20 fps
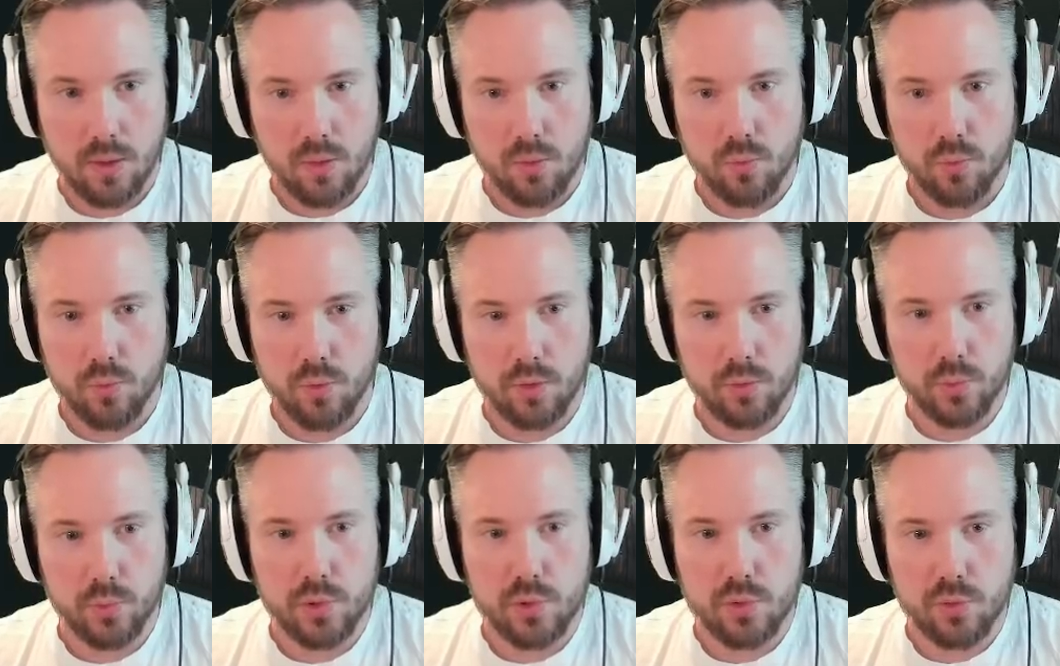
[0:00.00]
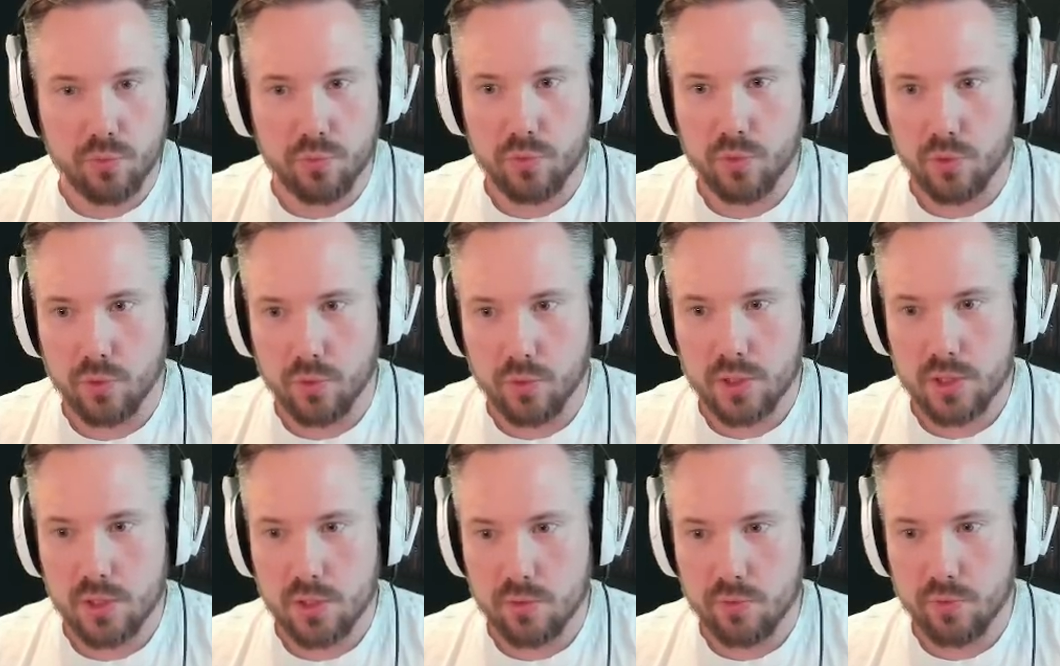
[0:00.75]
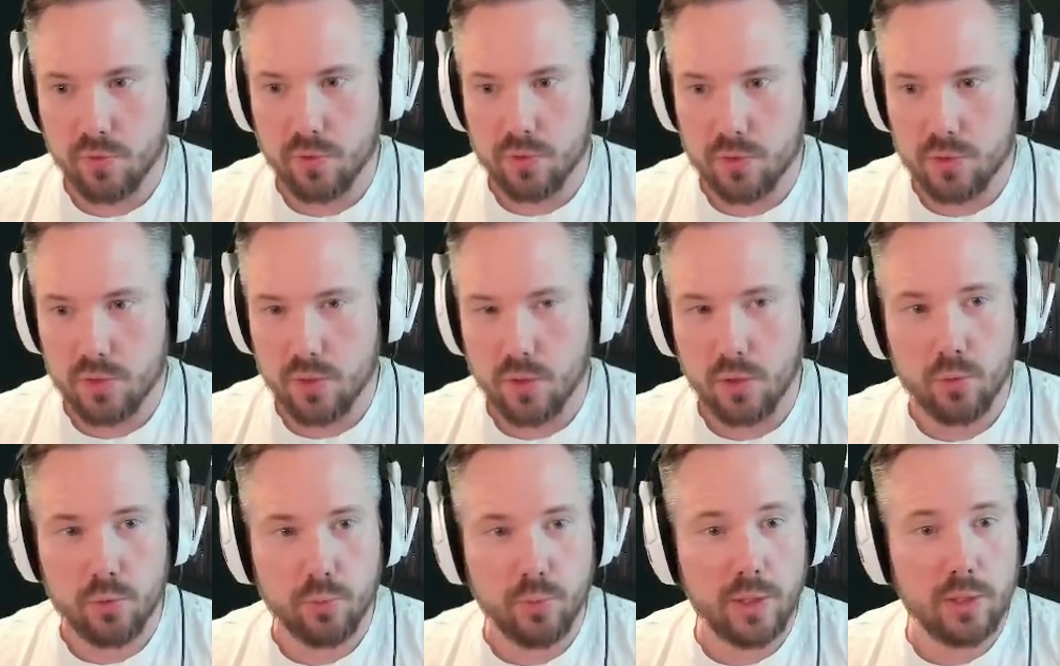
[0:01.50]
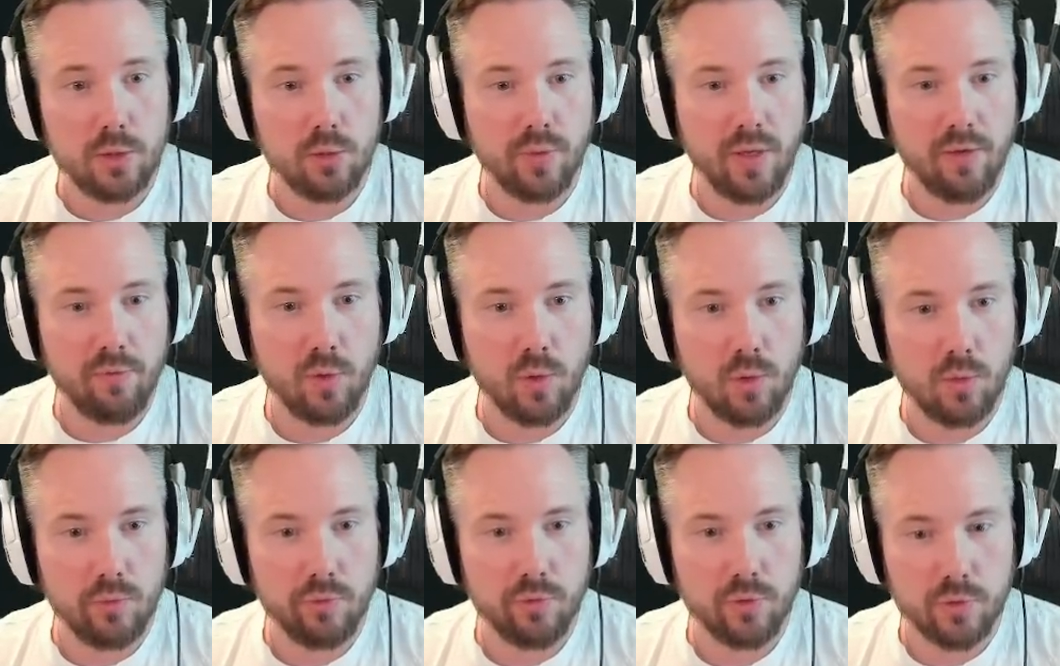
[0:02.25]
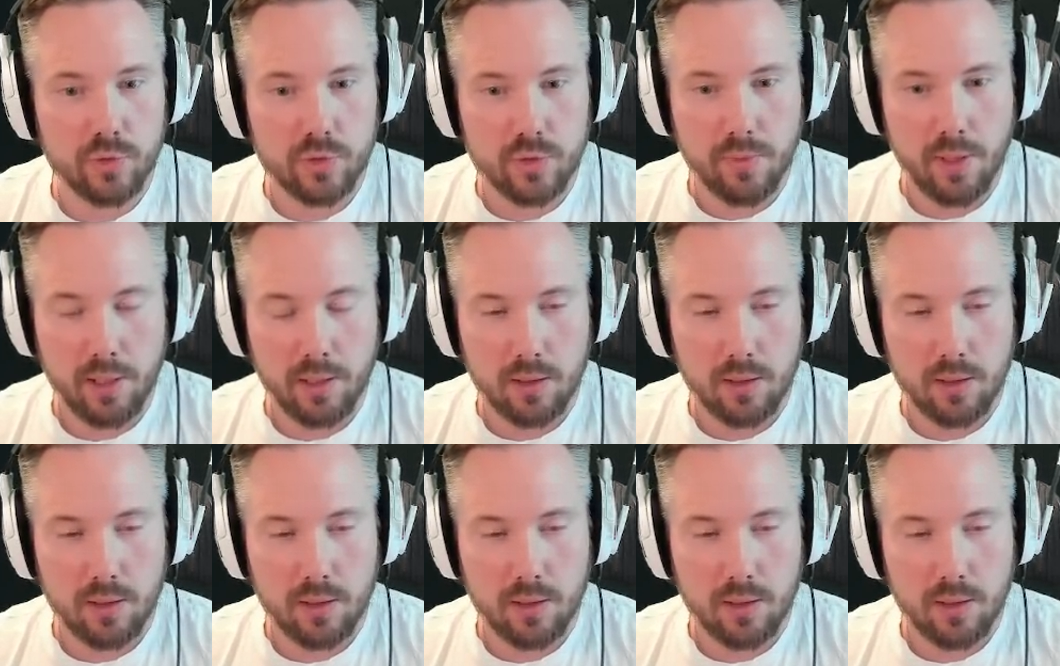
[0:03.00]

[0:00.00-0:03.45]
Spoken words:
We always do fjords because fjords. Oh wait, do we have all the fjords back?